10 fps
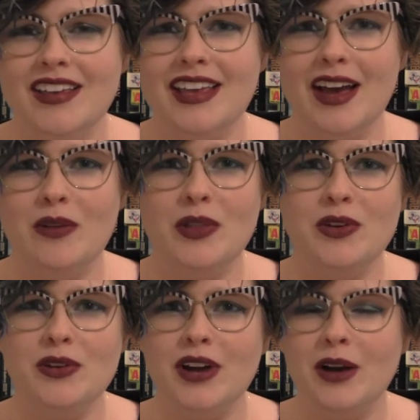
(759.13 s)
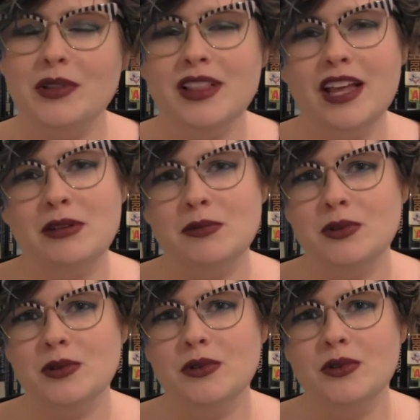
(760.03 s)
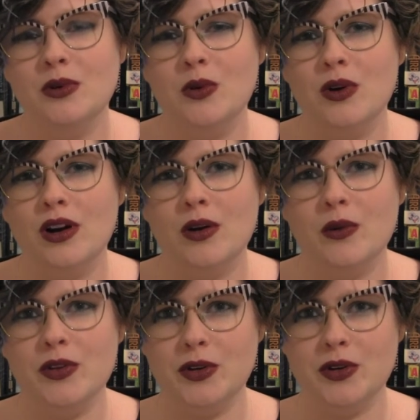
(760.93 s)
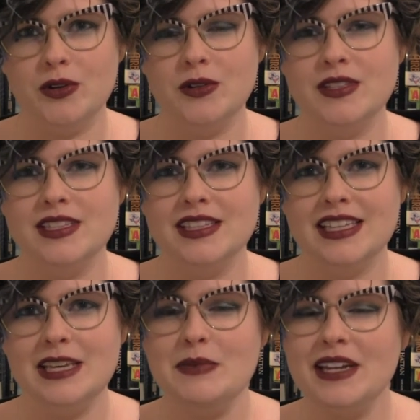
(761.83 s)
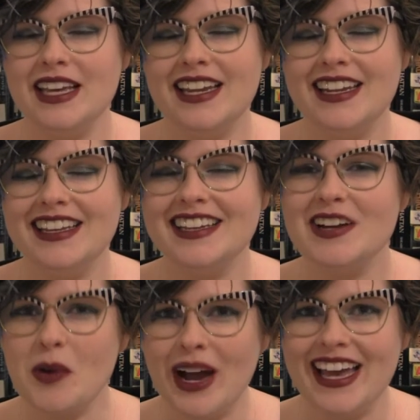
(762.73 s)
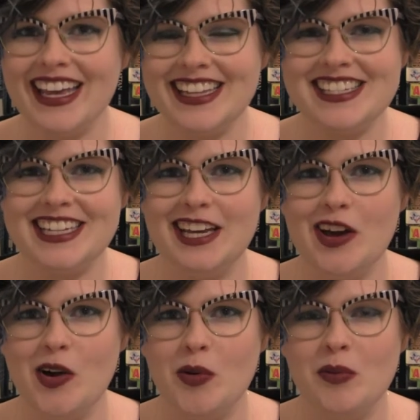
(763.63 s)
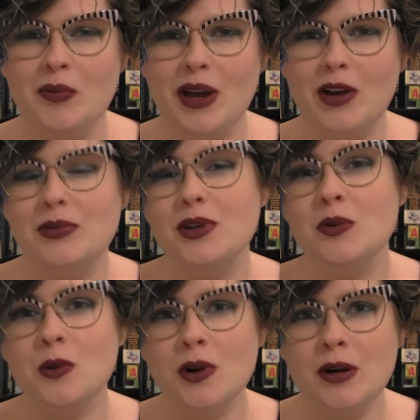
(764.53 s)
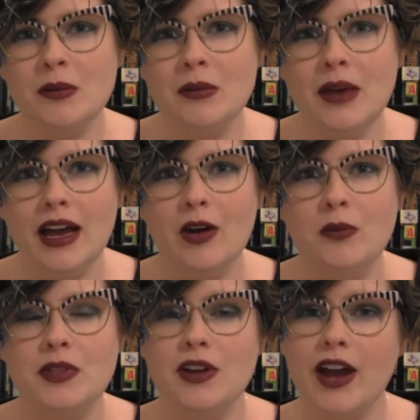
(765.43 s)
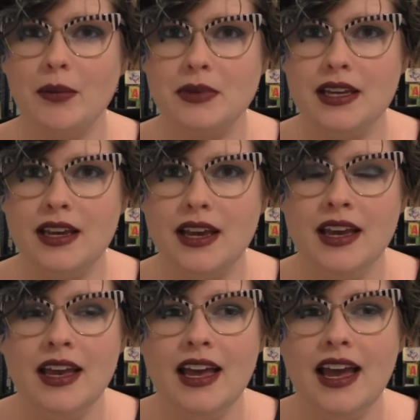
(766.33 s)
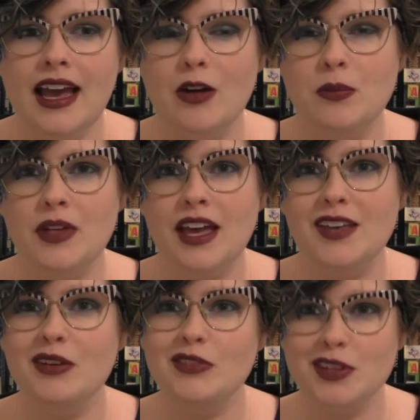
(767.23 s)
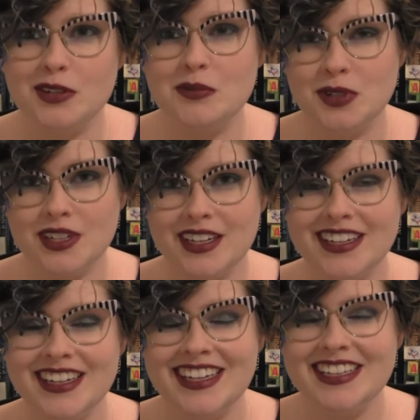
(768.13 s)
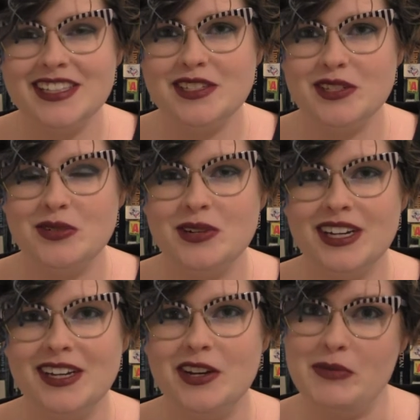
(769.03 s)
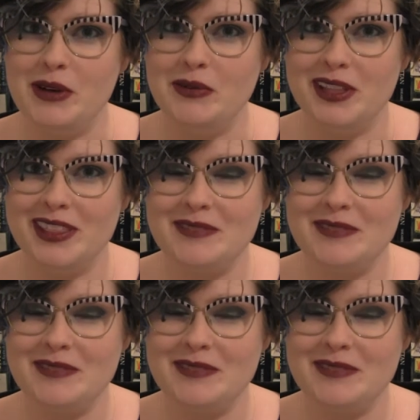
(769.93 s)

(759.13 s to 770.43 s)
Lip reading: Yeah, whether you're out with a lot of people or whether you're keeping it quiet and staying home, I hope that you're warm. I hope that you're happy. I hope that you have a good book to go to bed with.